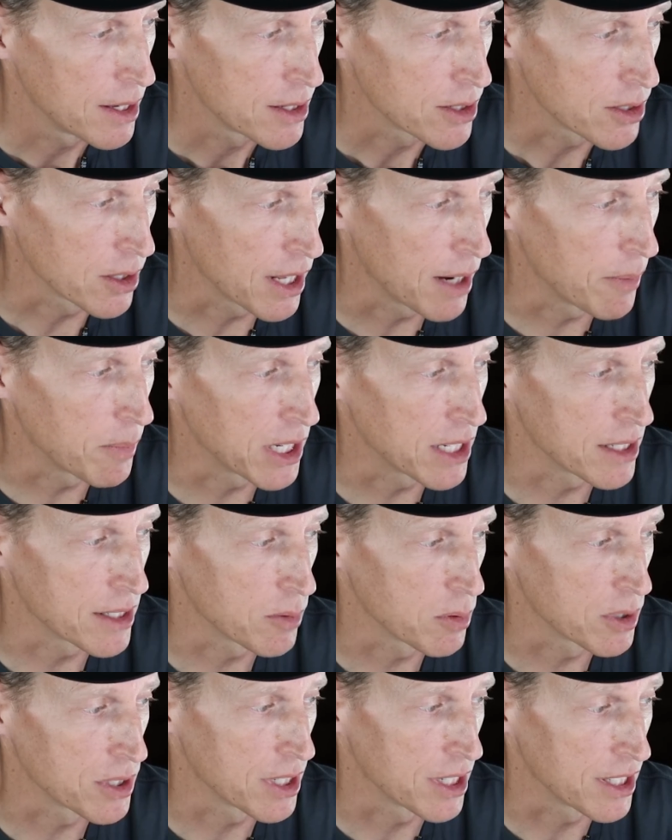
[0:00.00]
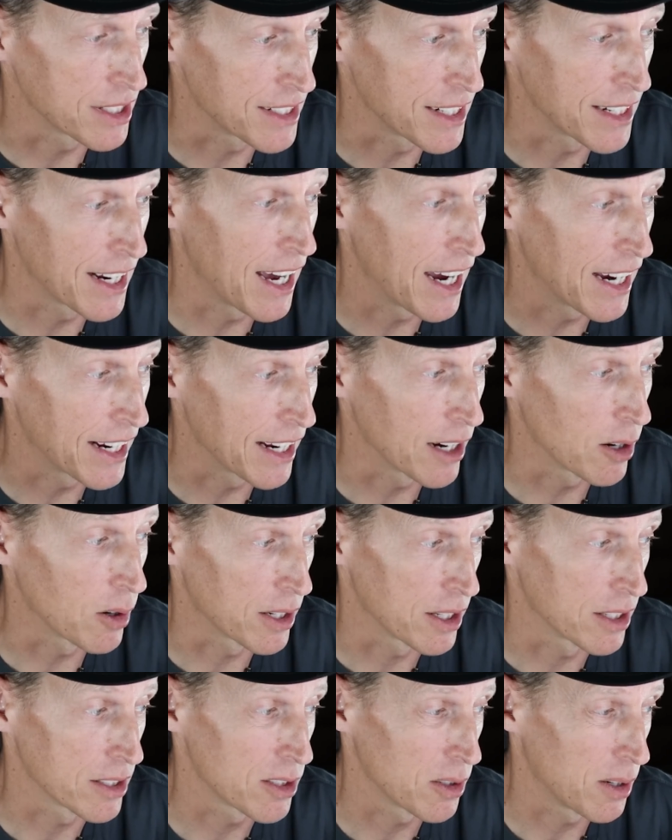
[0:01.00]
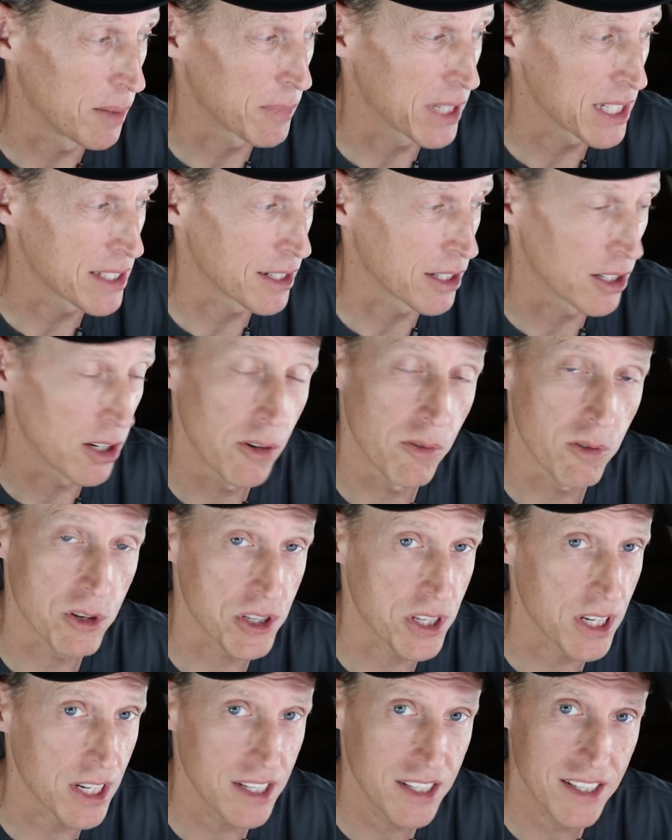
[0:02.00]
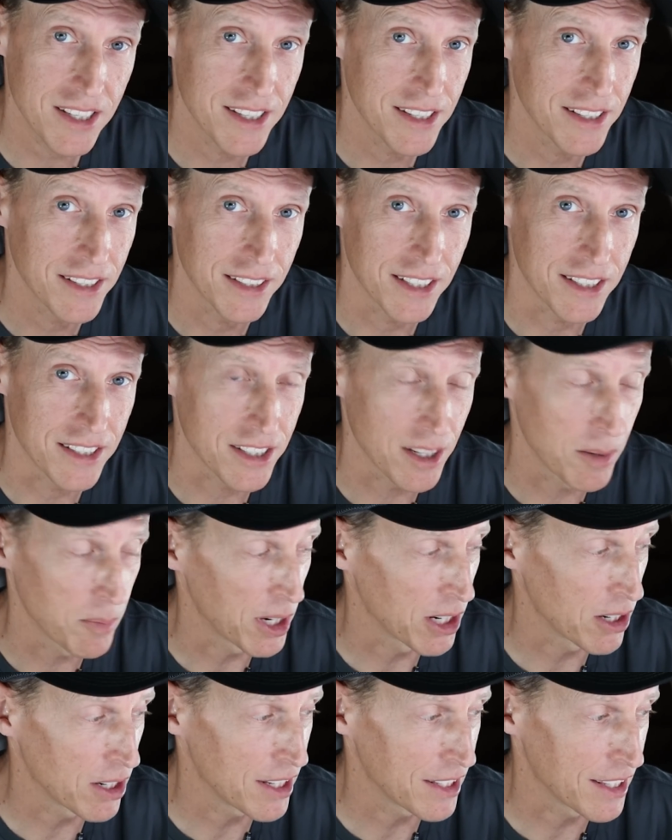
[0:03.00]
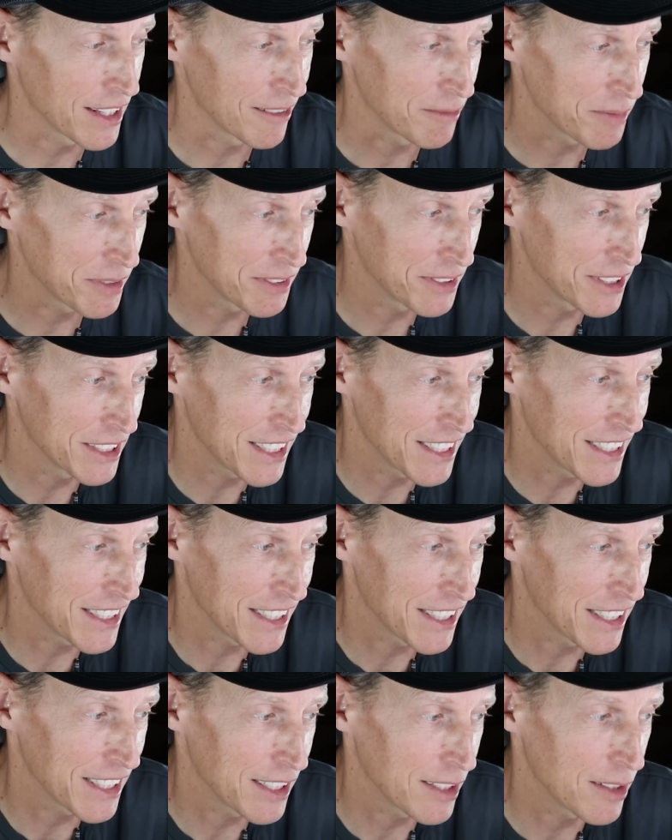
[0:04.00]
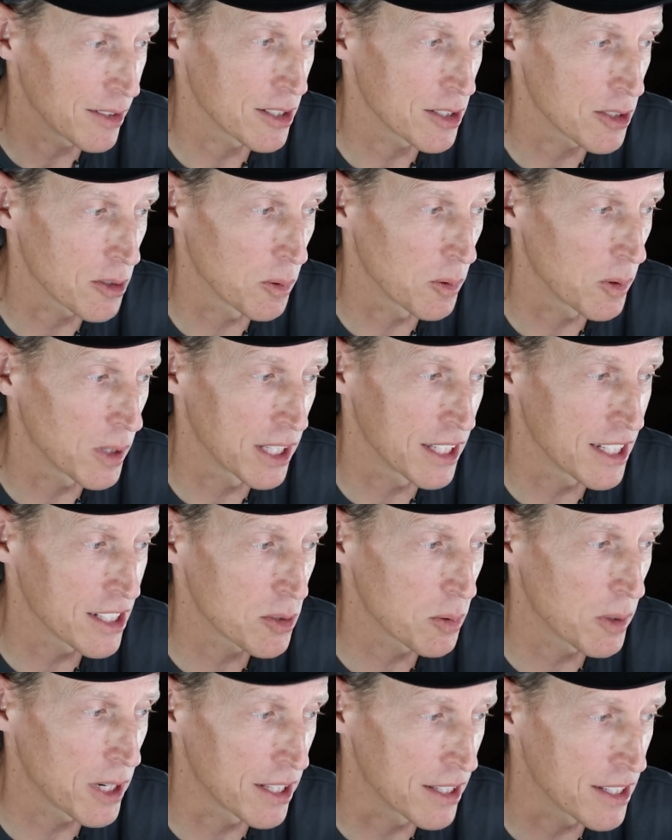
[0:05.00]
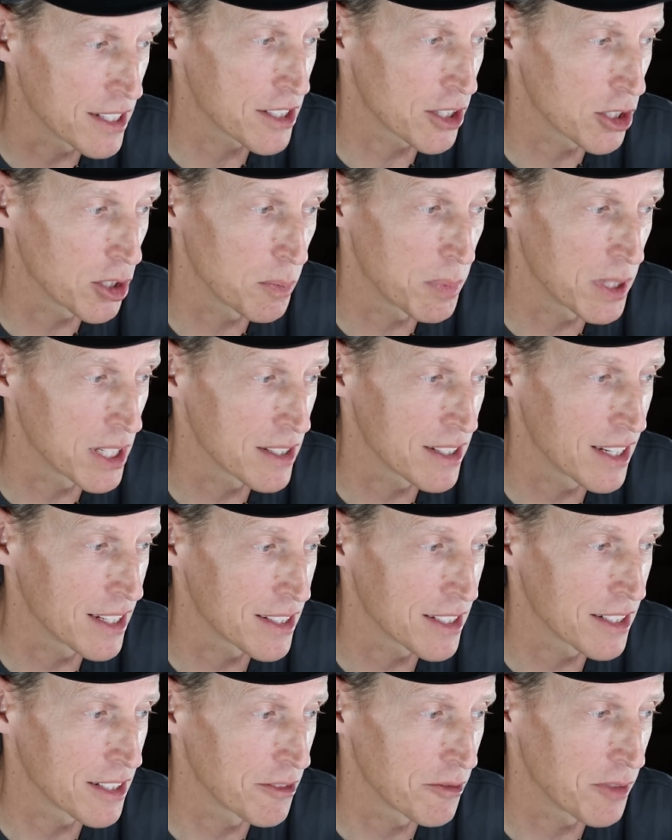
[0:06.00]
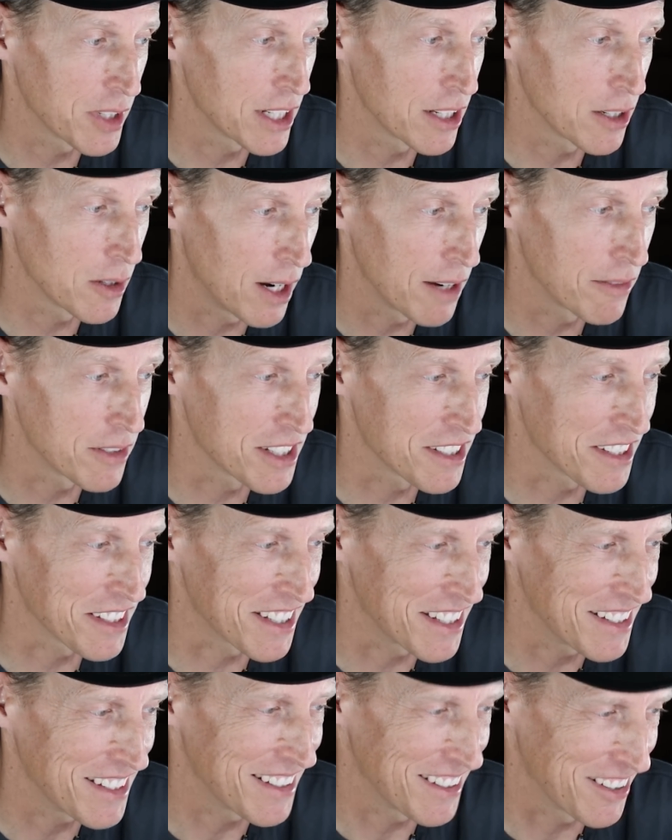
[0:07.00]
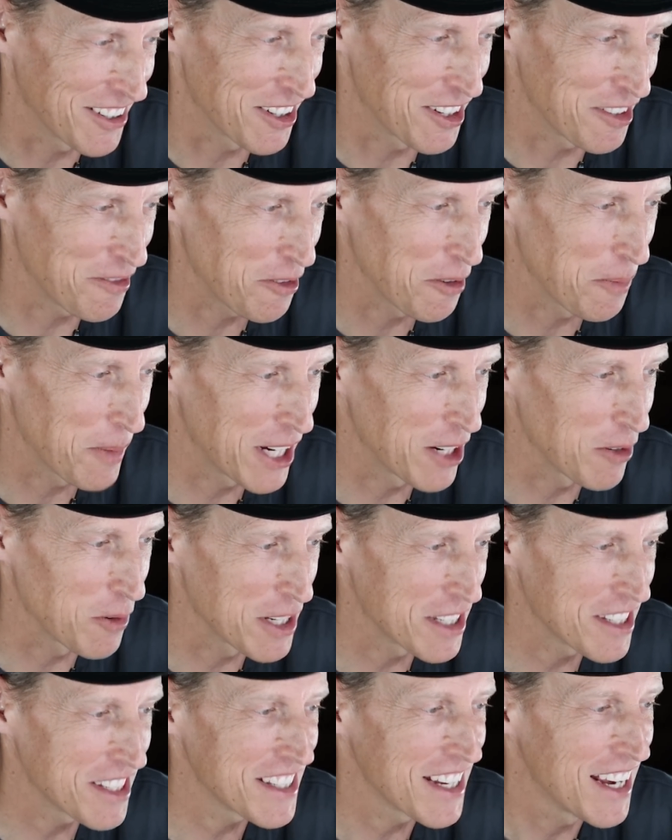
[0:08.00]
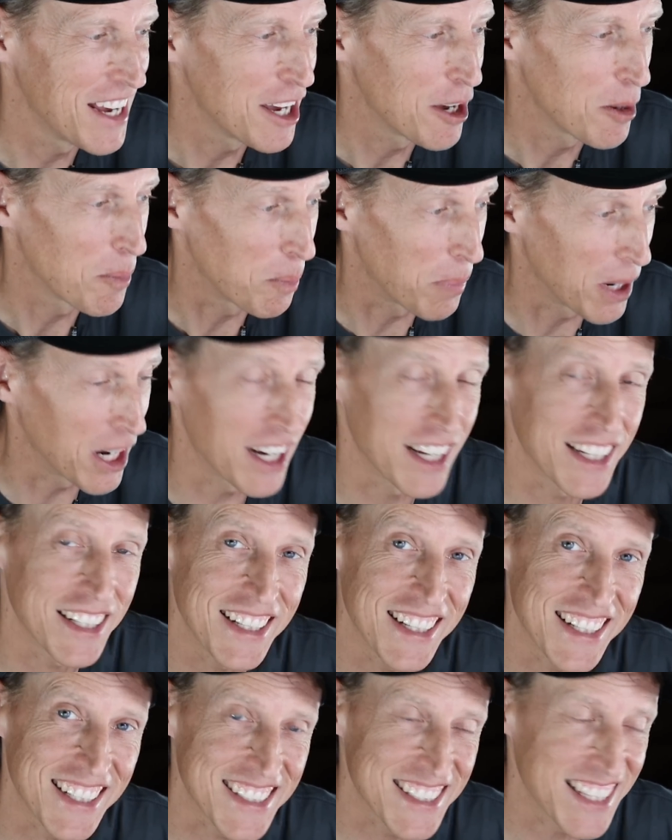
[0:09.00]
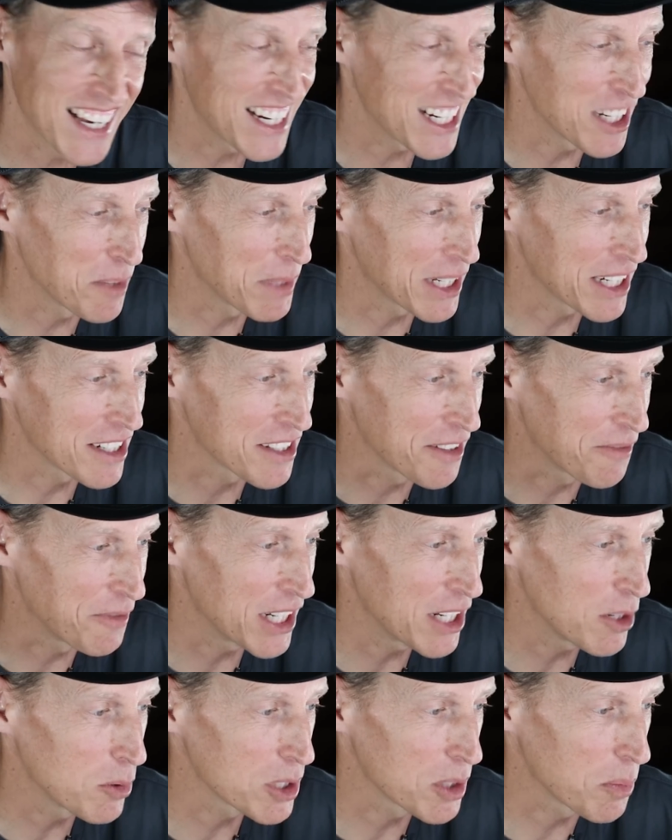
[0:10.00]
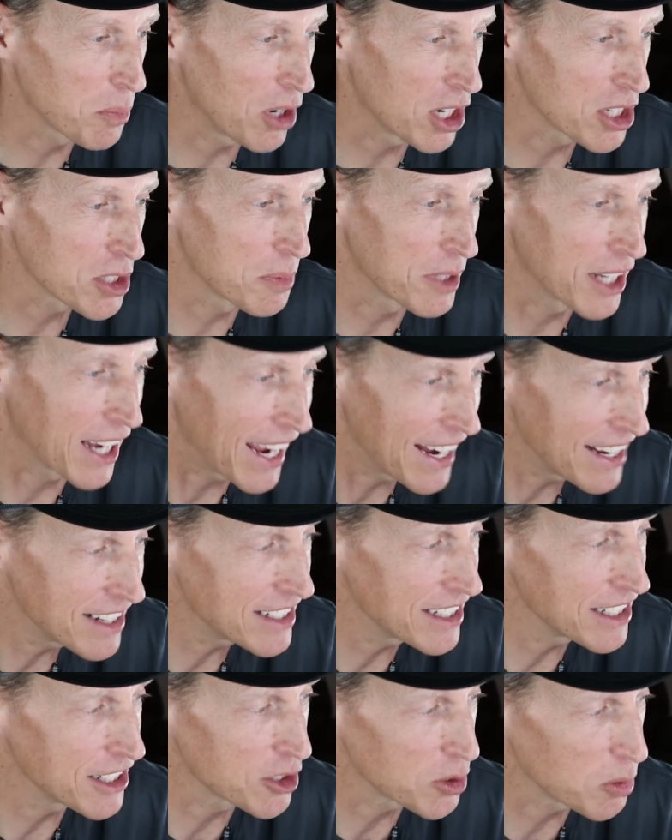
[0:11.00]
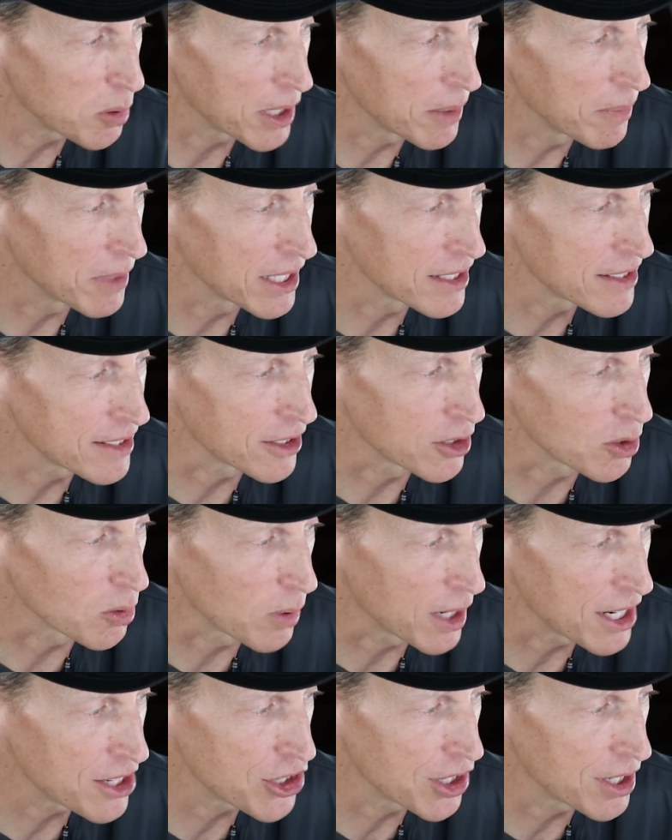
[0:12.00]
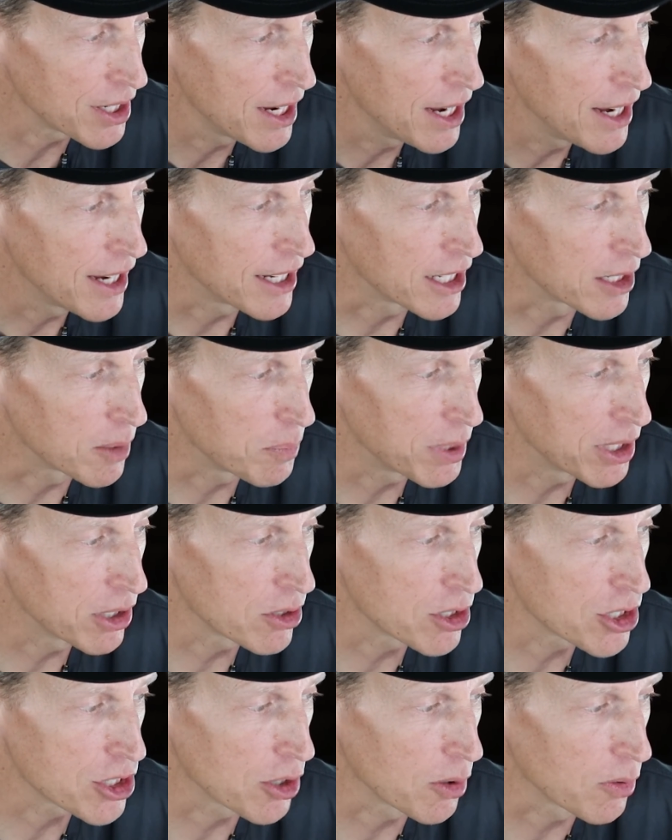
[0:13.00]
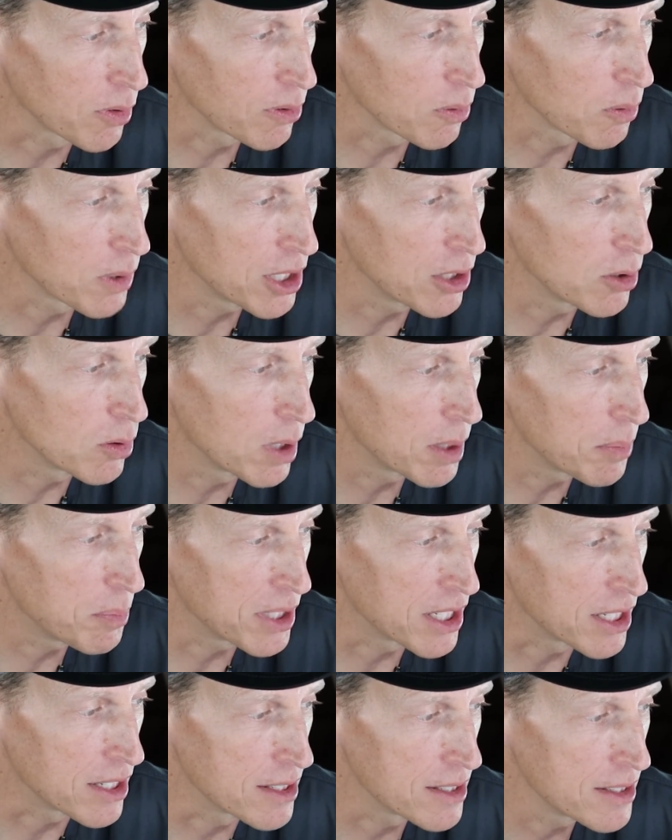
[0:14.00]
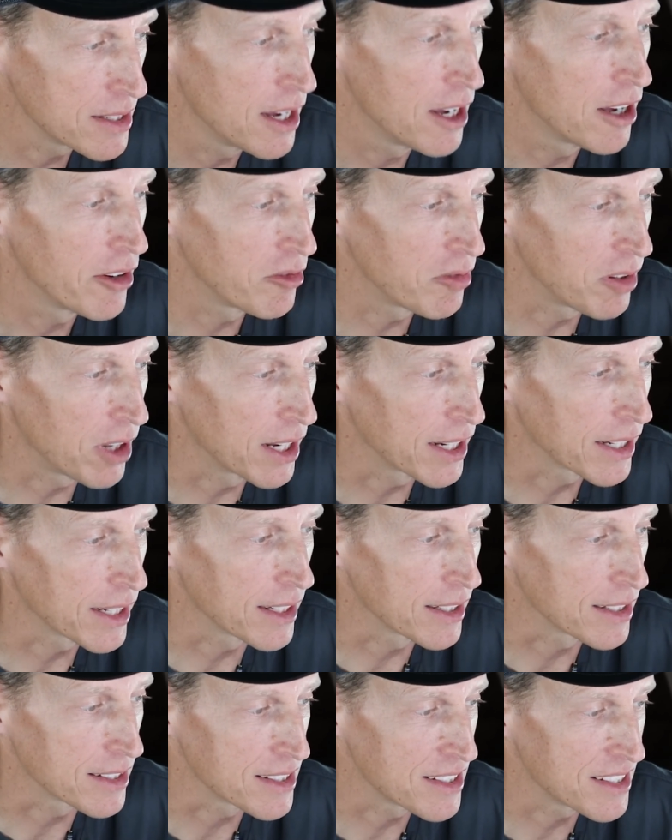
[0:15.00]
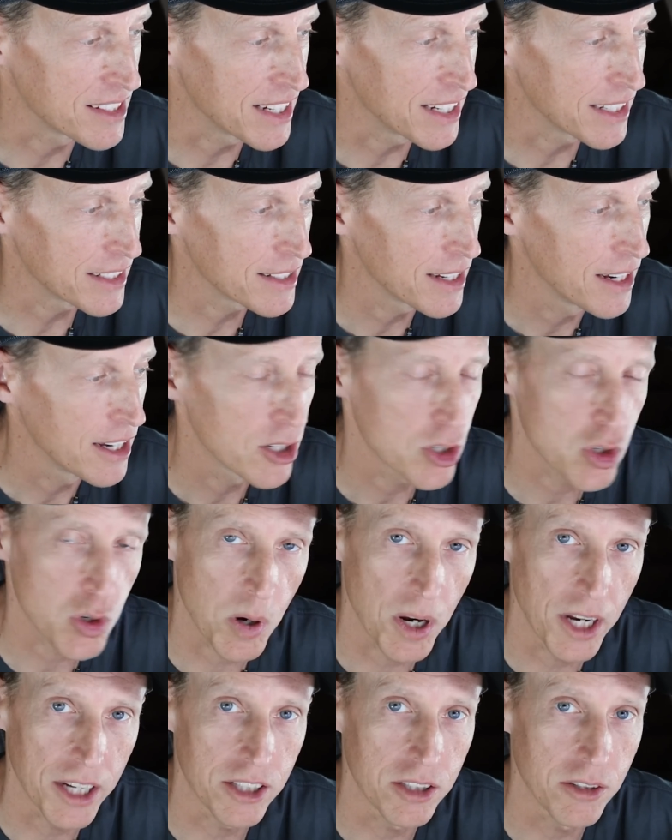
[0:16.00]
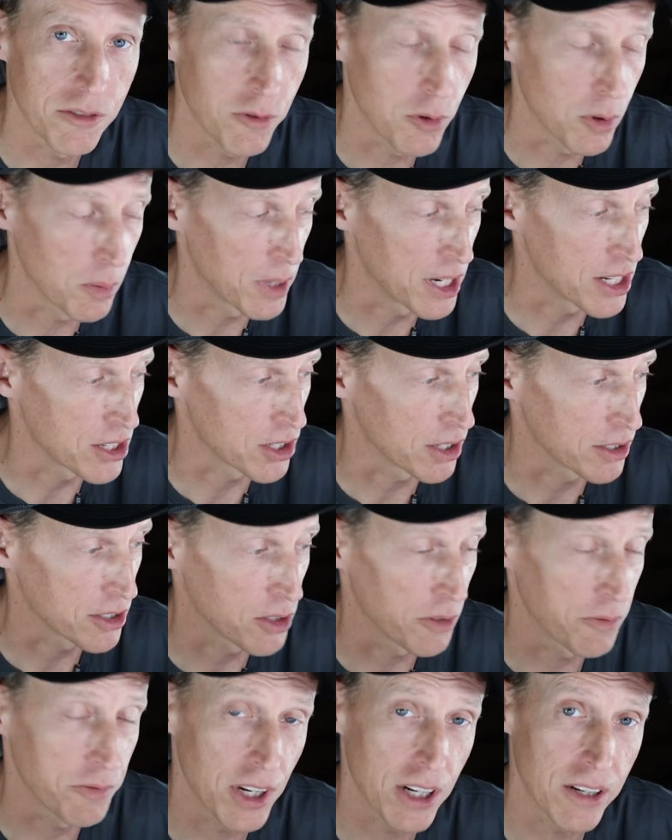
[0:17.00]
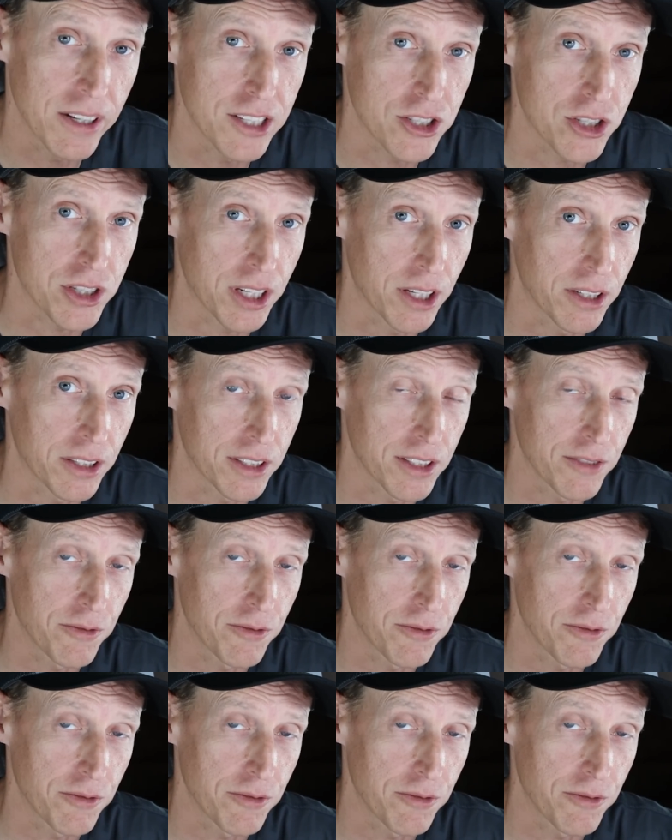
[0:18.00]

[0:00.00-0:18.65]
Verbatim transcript: So that means it was in a denied area. So I'm guessing overseas in some area that. so in this way, this could be a sensitive video, obviously, all right, for many reasons, but exciting because the video was approximately 18 to 20 minutes in duration and appeared to show three UAPs flying in a distinct triangle formation. So very interesting.